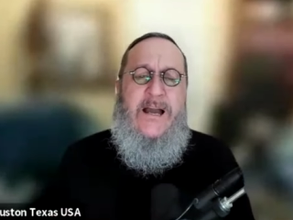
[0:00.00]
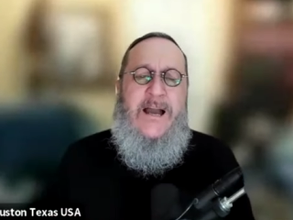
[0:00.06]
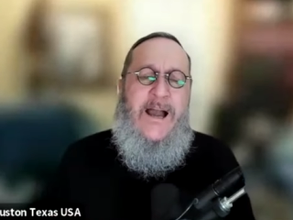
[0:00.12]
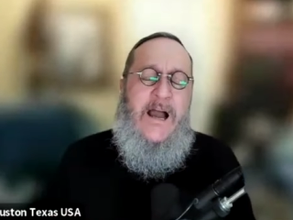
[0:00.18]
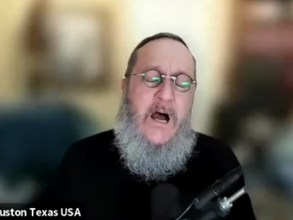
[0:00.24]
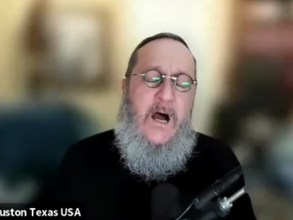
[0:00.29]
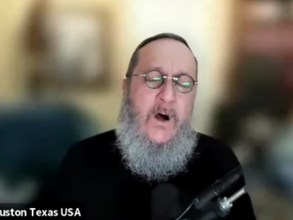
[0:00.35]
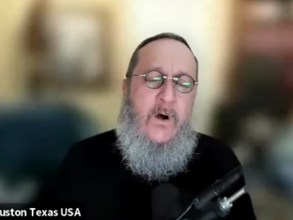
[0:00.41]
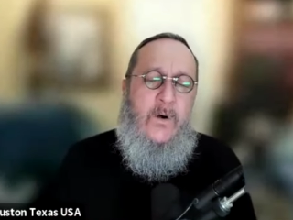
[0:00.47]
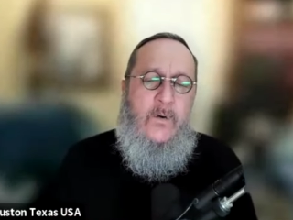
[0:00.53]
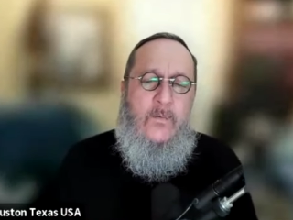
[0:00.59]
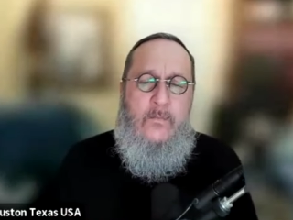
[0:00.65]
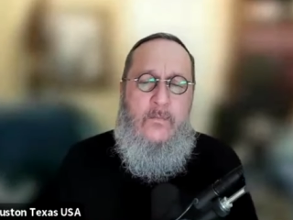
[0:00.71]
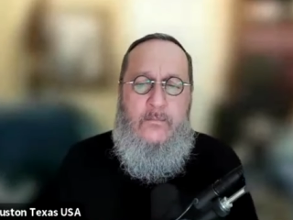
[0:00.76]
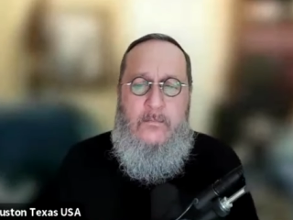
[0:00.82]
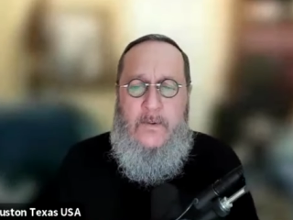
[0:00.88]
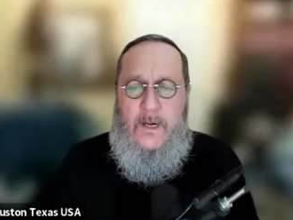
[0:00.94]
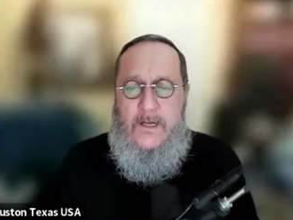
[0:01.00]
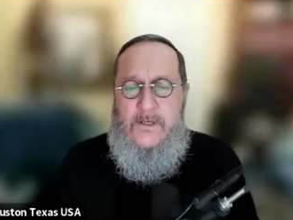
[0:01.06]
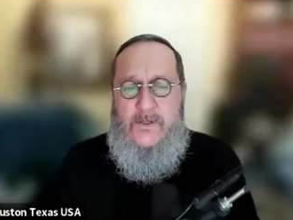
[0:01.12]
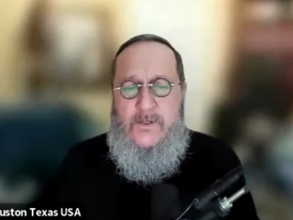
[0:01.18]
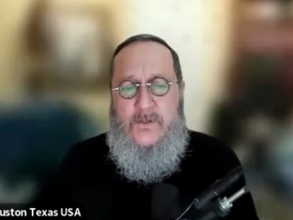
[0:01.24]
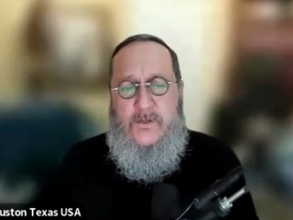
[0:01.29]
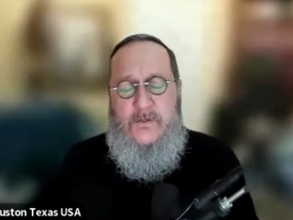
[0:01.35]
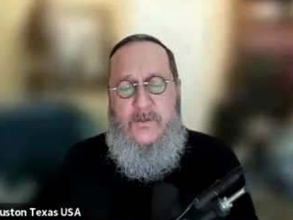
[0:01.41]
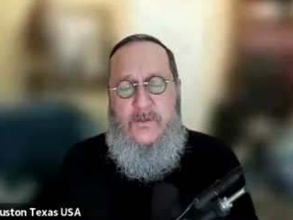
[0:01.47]
How
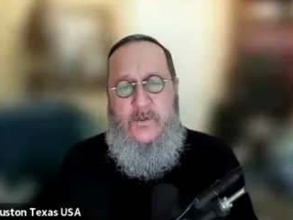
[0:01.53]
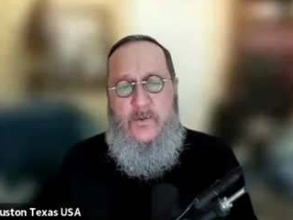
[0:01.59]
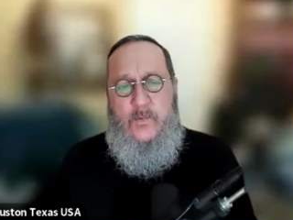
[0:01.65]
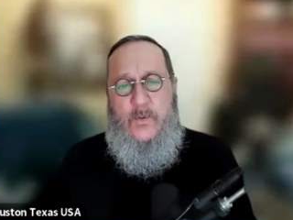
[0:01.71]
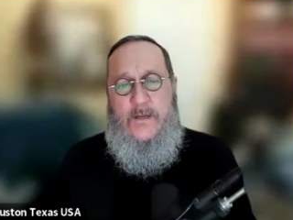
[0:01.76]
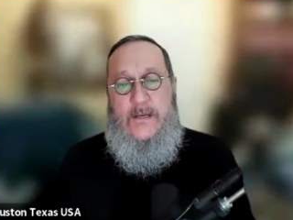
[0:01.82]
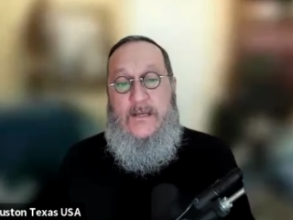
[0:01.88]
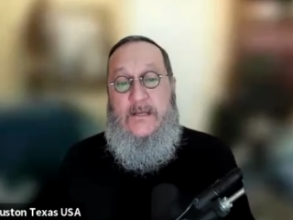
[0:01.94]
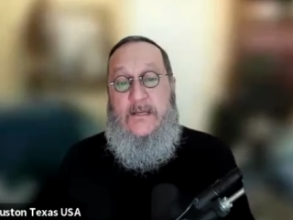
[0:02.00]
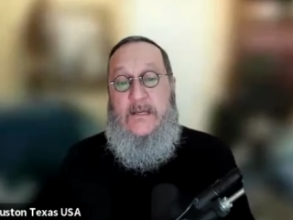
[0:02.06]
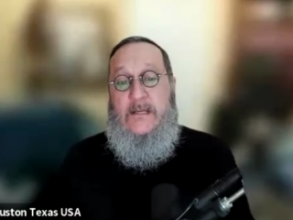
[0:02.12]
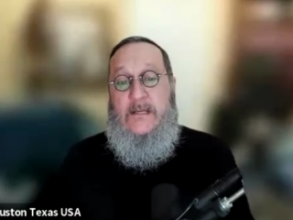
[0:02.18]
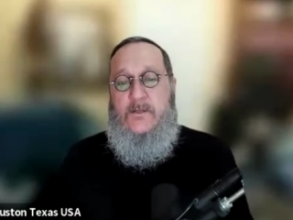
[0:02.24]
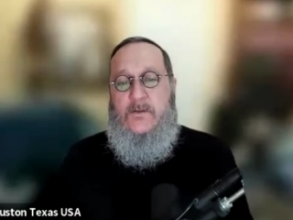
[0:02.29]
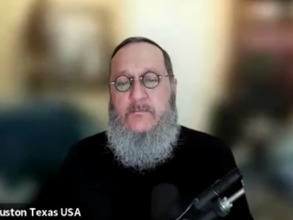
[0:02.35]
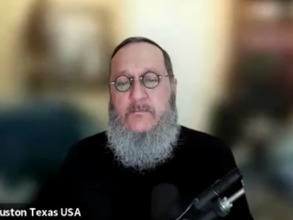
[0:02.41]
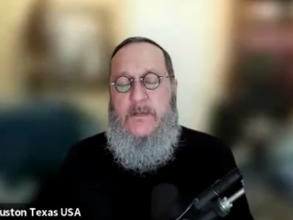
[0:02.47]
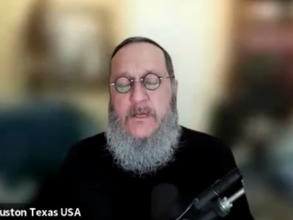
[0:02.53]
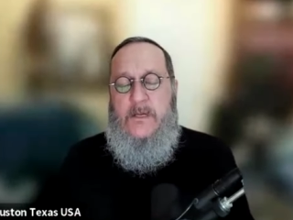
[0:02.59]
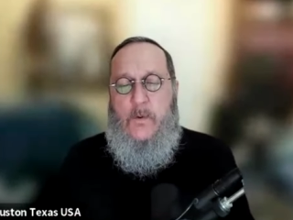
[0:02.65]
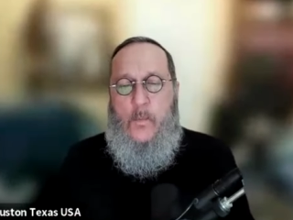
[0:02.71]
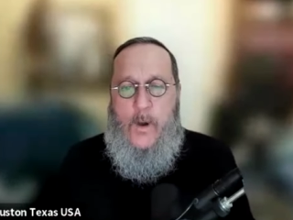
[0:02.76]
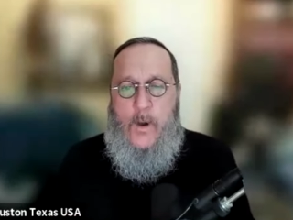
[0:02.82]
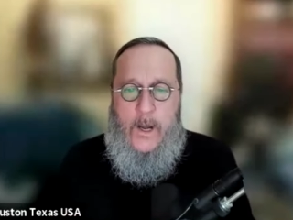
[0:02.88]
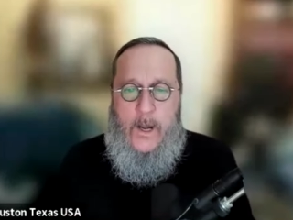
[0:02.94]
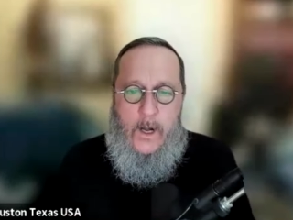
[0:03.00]
much do we need to be
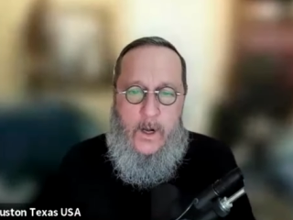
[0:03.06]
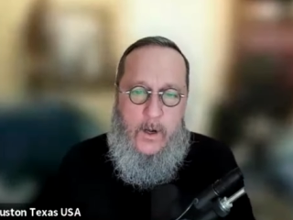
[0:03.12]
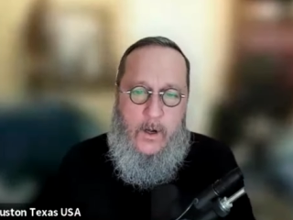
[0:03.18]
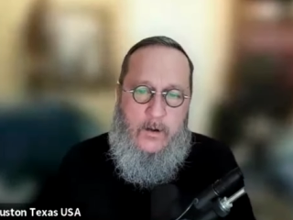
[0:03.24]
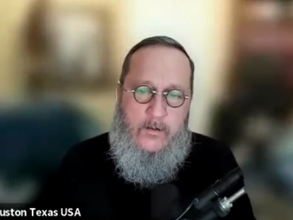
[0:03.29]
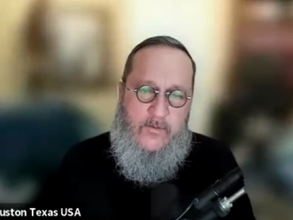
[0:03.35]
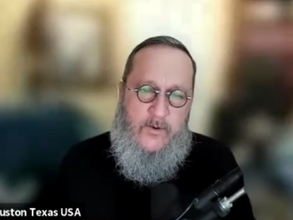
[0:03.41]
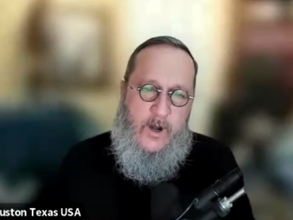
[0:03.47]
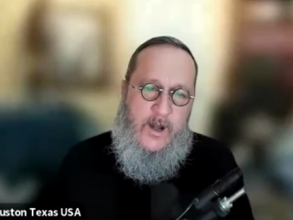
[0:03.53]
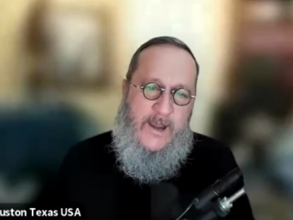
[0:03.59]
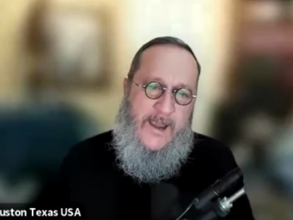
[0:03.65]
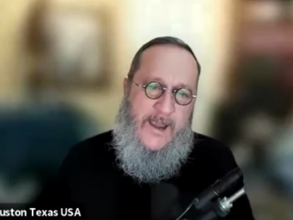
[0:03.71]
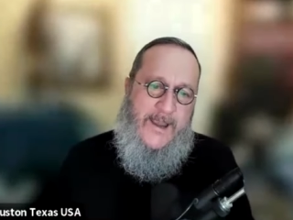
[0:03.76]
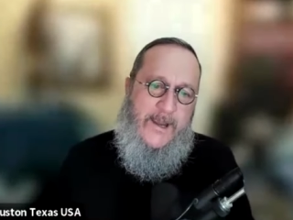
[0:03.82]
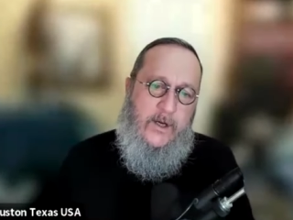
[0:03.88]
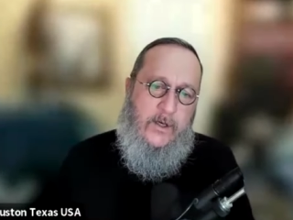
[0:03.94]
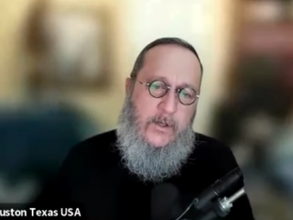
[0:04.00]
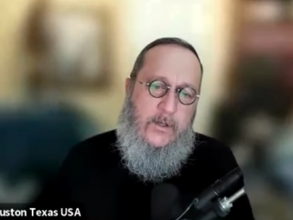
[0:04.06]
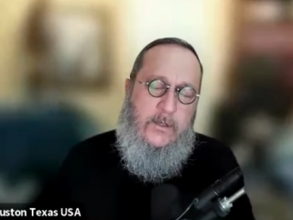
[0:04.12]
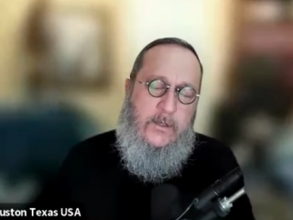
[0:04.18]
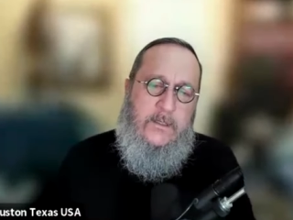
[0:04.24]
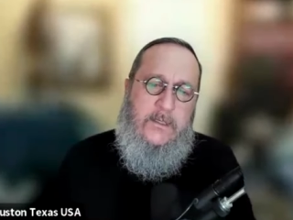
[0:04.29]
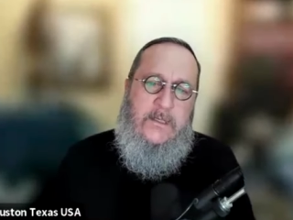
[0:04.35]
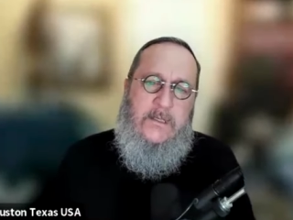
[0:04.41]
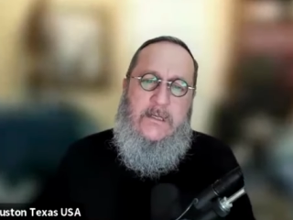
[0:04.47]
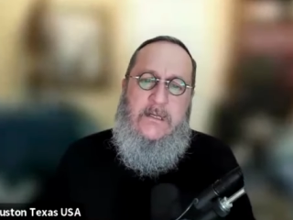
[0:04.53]
aware of our anger
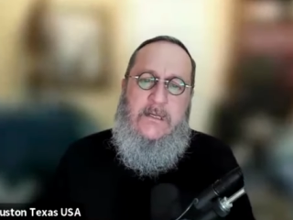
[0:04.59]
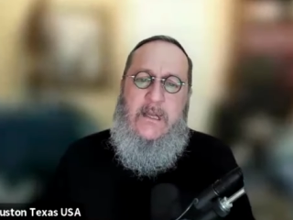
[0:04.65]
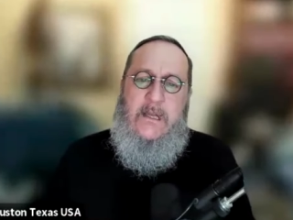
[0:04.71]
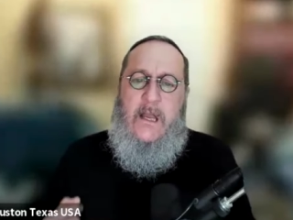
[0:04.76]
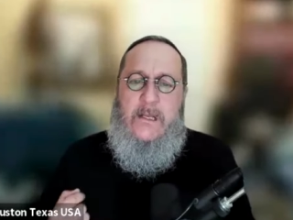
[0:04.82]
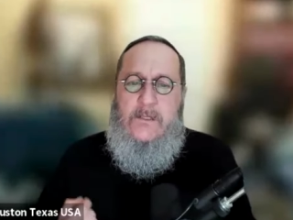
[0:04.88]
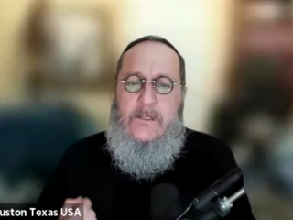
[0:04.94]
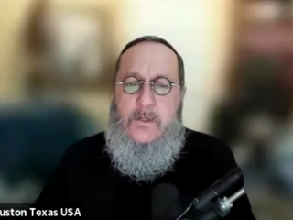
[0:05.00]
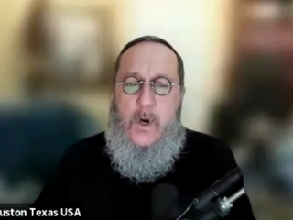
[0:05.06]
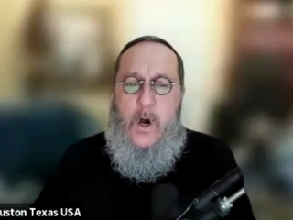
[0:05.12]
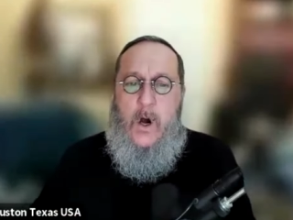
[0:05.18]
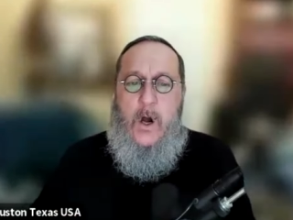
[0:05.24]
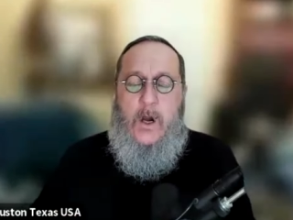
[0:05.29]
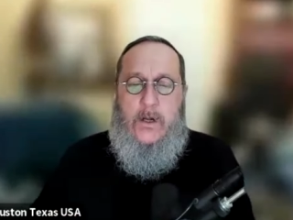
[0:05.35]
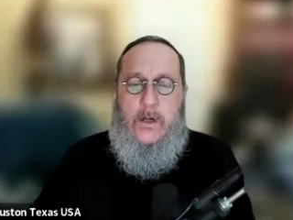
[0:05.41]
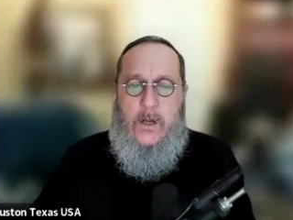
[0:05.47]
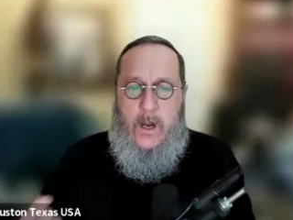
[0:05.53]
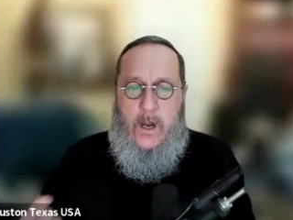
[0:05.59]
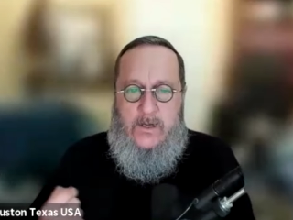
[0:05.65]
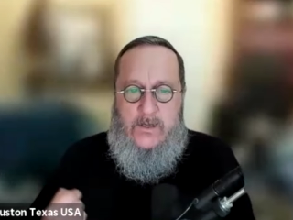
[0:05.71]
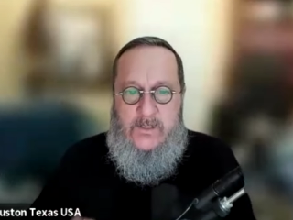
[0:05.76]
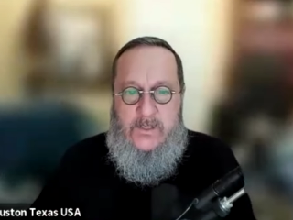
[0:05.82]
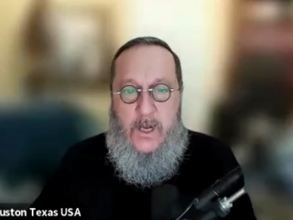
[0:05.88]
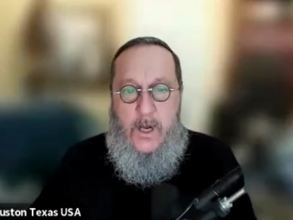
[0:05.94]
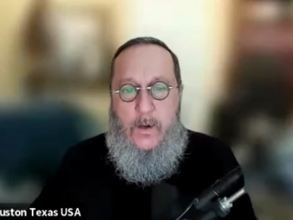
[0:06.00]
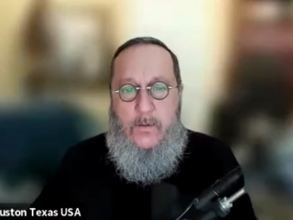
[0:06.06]
and guard
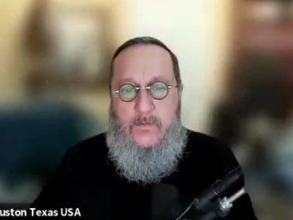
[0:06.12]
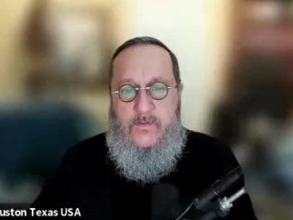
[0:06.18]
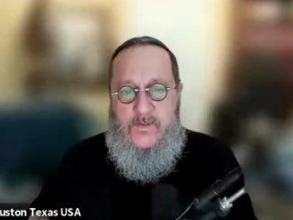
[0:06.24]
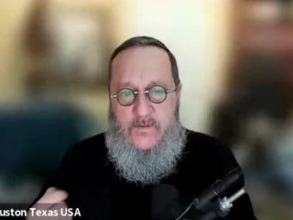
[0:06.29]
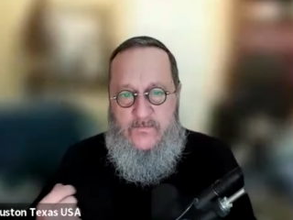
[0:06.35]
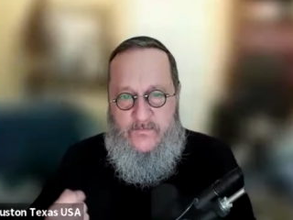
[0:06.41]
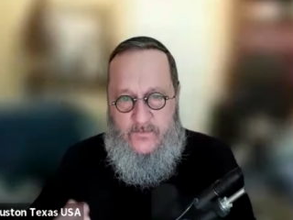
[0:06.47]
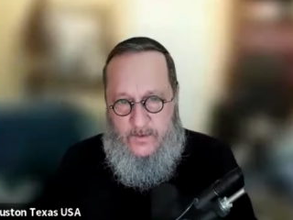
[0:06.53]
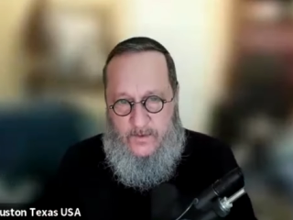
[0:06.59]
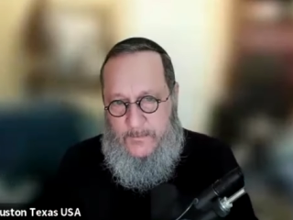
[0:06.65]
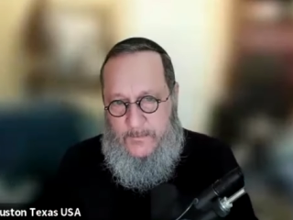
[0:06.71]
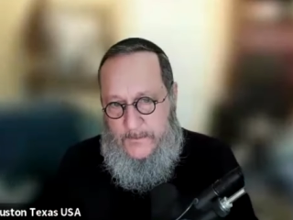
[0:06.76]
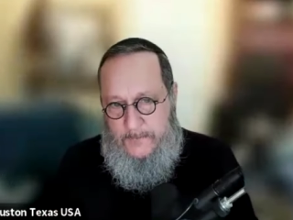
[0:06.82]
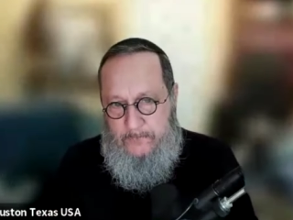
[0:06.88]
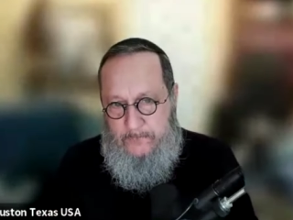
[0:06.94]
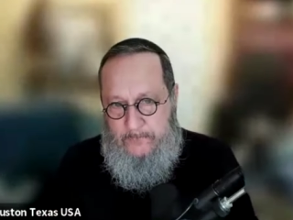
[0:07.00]
ourselves from it?